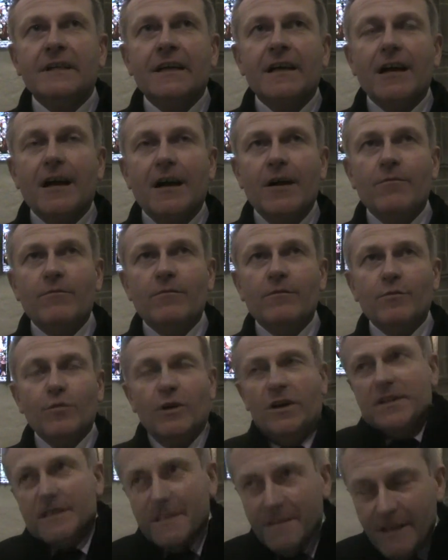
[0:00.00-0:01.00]

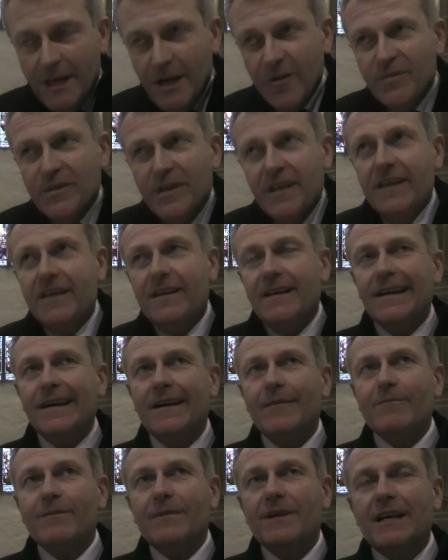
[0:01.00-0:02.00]
Well, as an openly
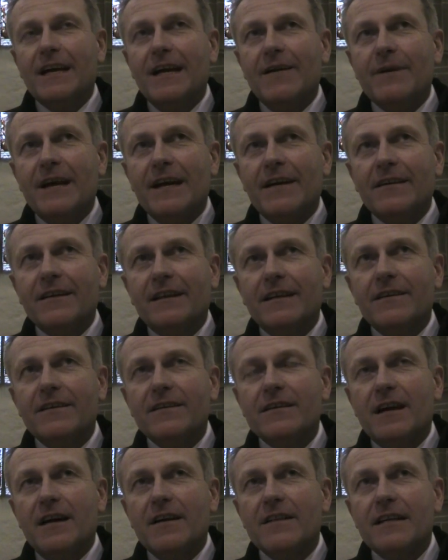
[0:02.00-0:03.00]
gay man, I
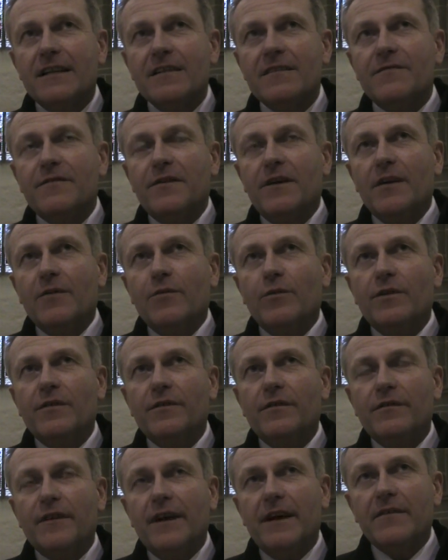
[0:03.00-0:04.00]
can identify with
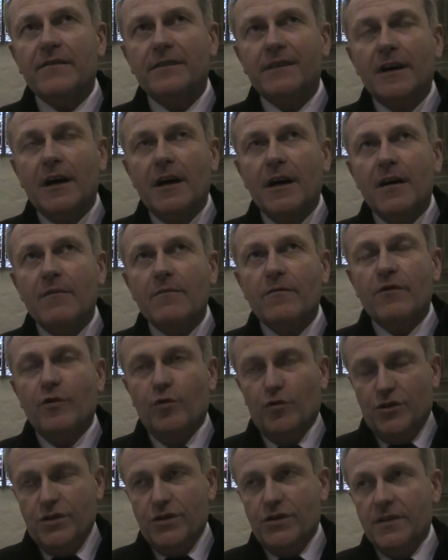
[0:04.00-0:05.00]
the fact that I am
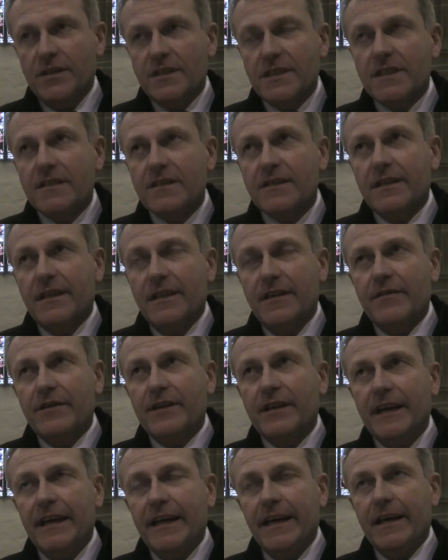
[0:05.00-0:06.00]
fortunate to live
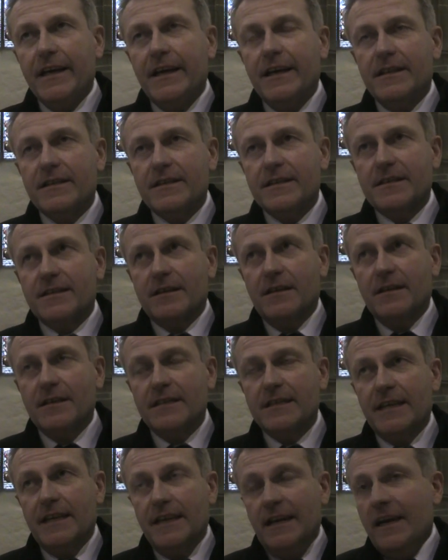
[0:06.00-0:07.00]
in a
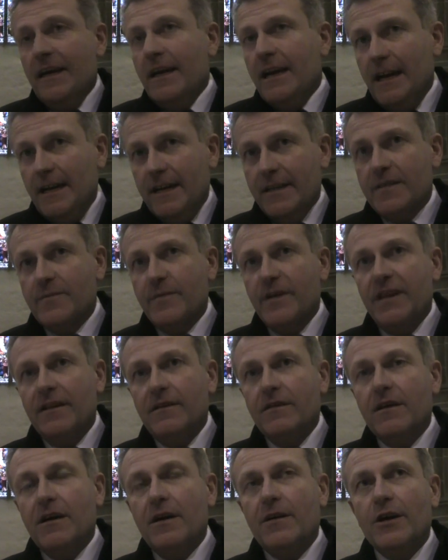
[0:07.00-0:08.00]
society, and has
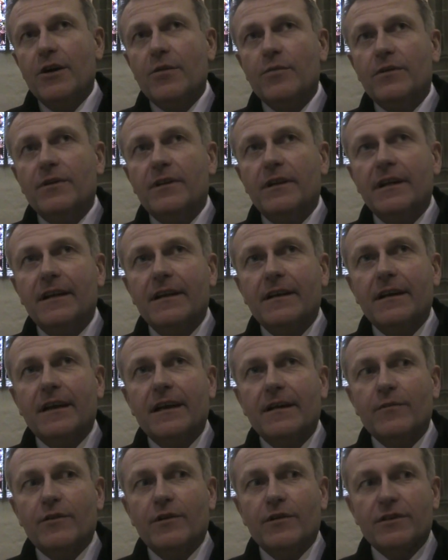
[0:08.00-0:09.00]
been an openly
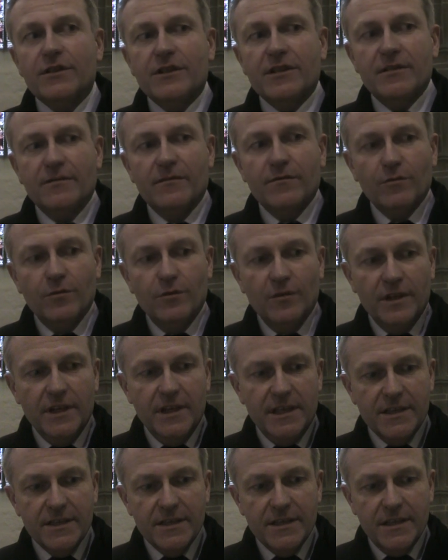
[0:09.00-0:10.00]
gay politician for all the
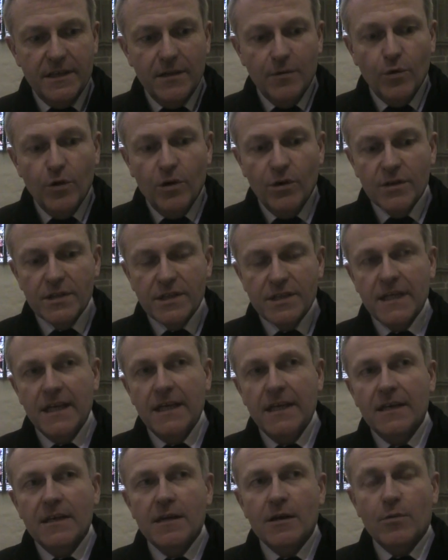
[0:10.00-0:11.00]
years that I was.
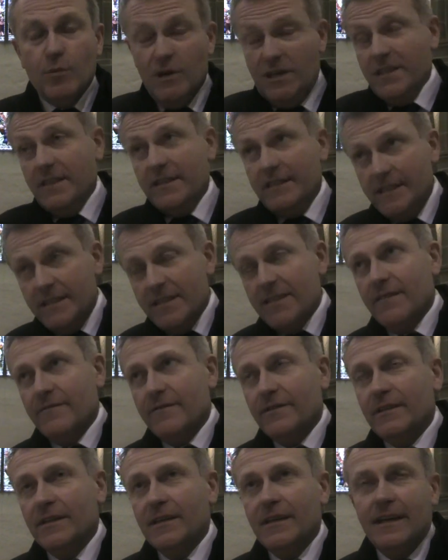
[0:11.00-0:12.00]
Whilst I did
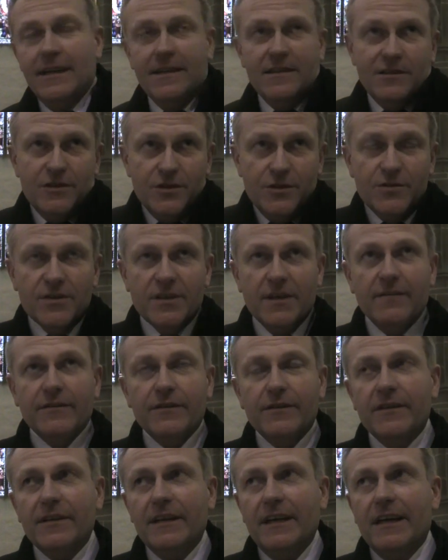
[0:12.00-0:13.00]
suffer and do
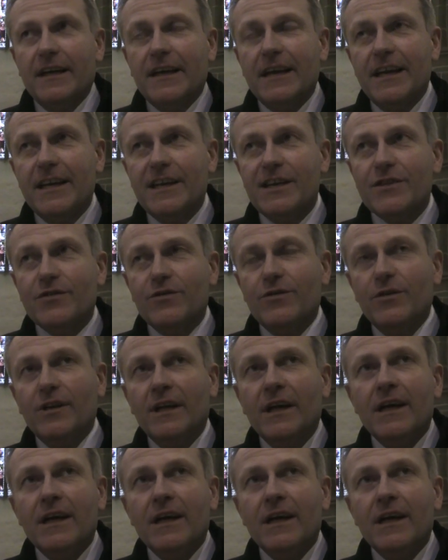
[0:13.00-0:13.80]
suffer the occasional